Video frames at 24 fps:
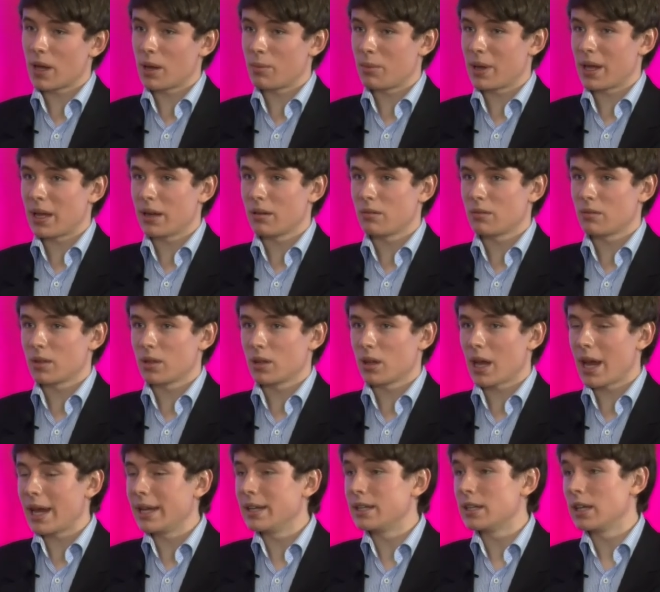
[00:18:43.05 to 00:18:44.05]
about
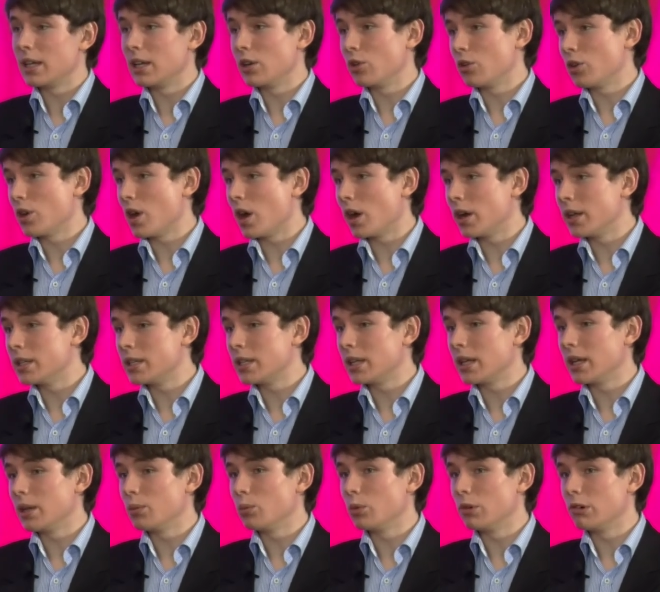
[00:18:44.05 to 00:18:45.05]
eighteen or
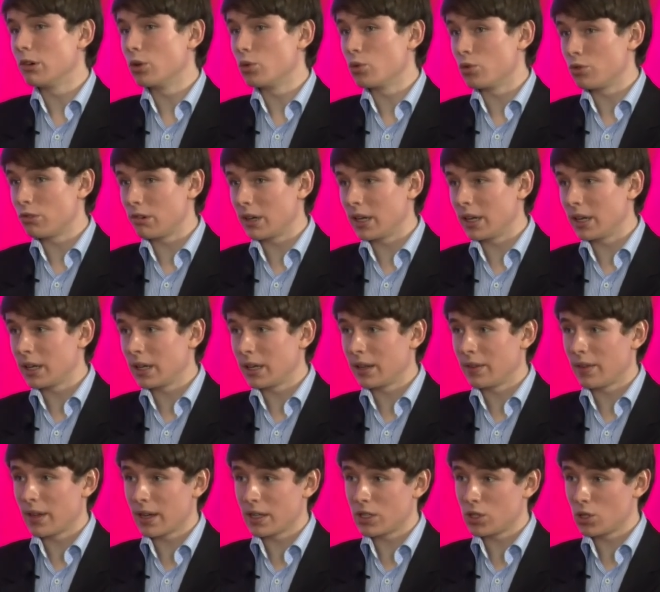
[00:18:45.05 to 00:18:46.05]
nineteen, were all
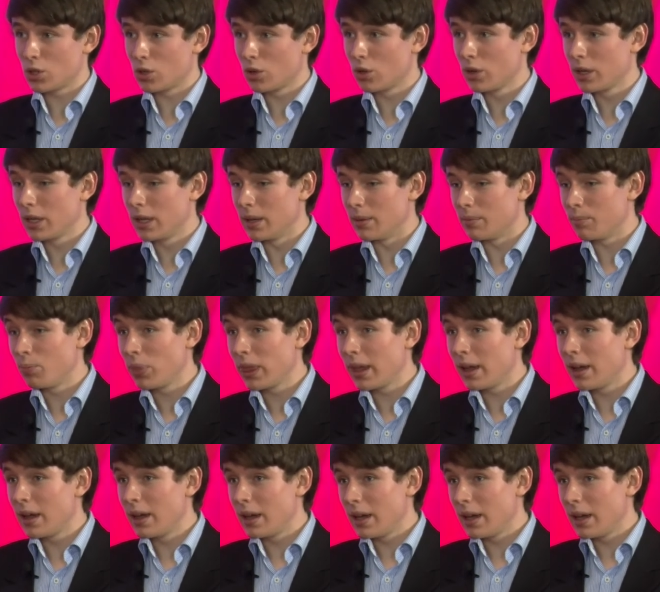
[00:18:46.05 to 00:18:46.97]
drinking, and they saw him